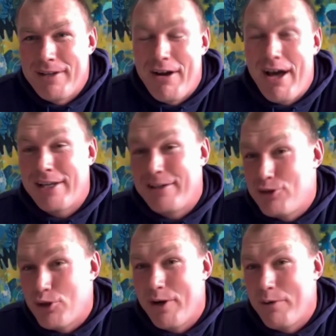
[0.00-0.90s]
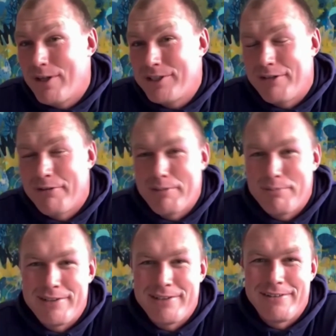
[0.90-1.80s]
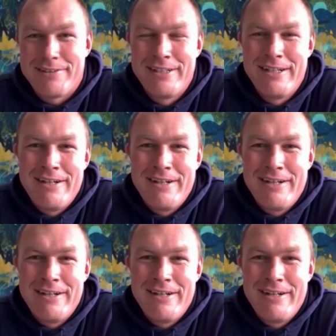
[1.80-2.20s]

I enjoy watching rugby still.